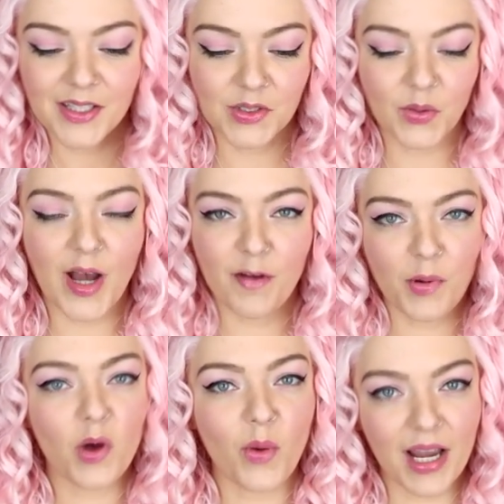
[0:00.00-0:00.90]
So I've
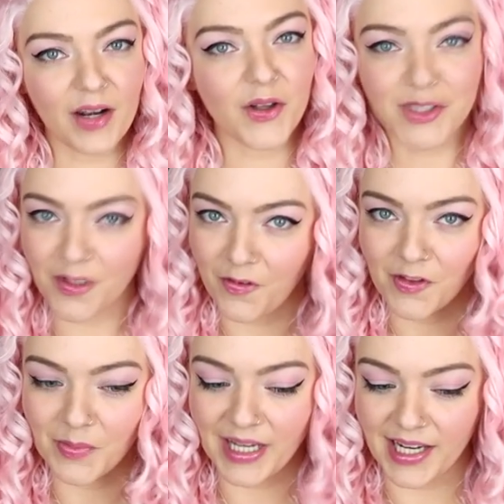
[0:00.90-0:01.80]
bought quite a lot of stuff for
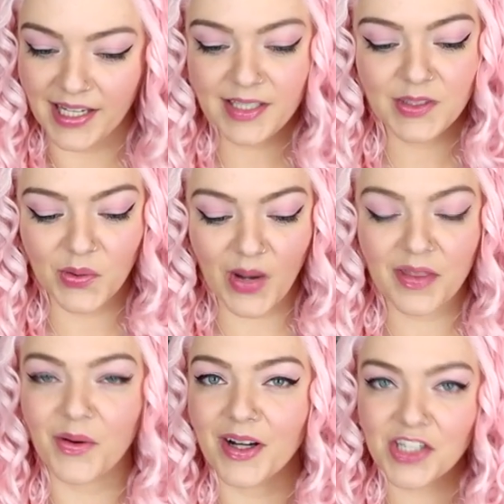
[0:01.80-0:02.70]
them lately, so I
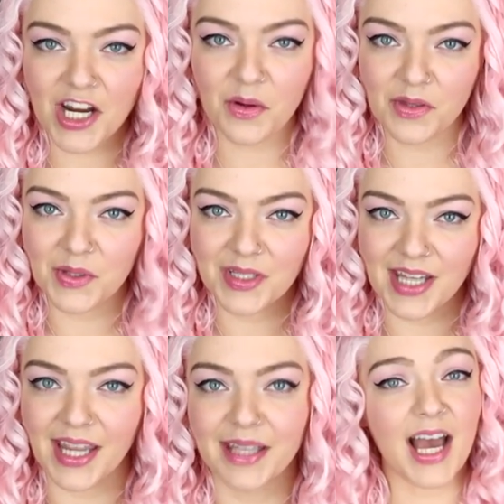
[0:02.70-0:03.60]
thought I'd share it with you today.